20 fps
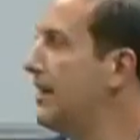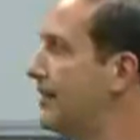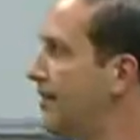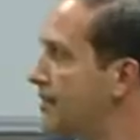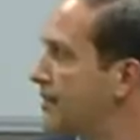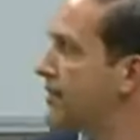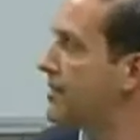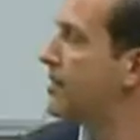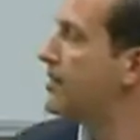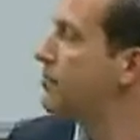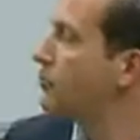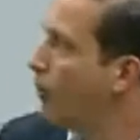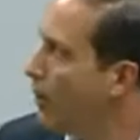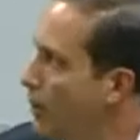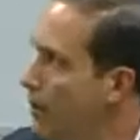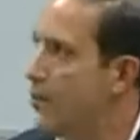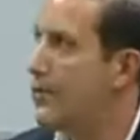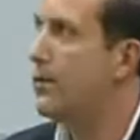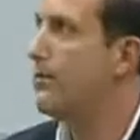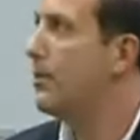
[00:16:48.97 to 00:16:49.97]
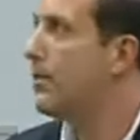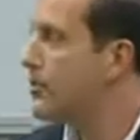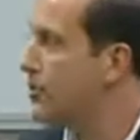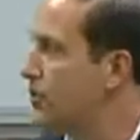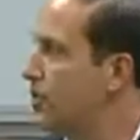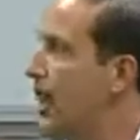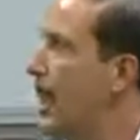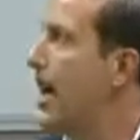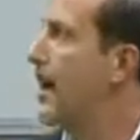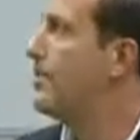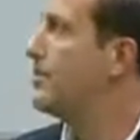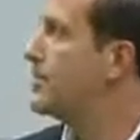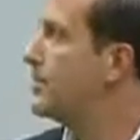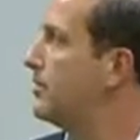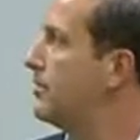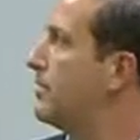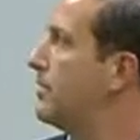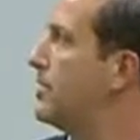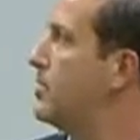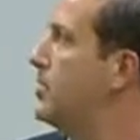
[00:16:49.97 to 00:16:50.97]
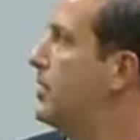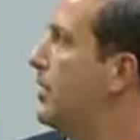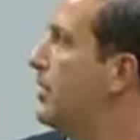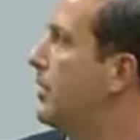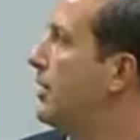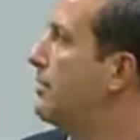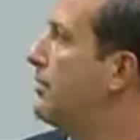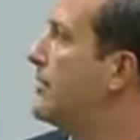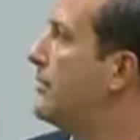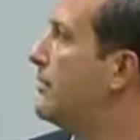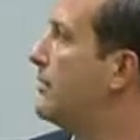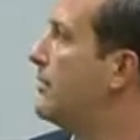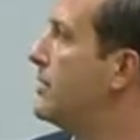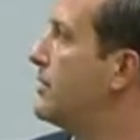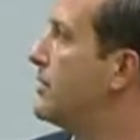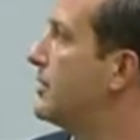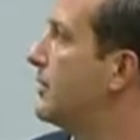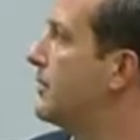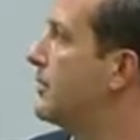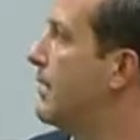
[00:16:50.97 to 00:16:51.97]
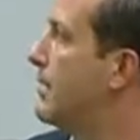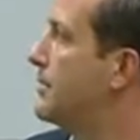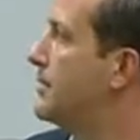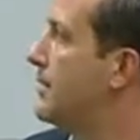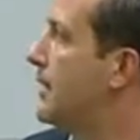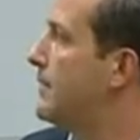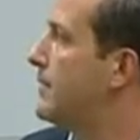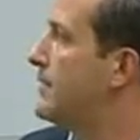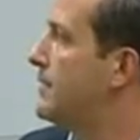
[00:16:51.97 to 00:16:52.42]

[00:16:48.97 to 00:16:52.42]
This is one of the most absolutely generic maneuvers you can possibly have.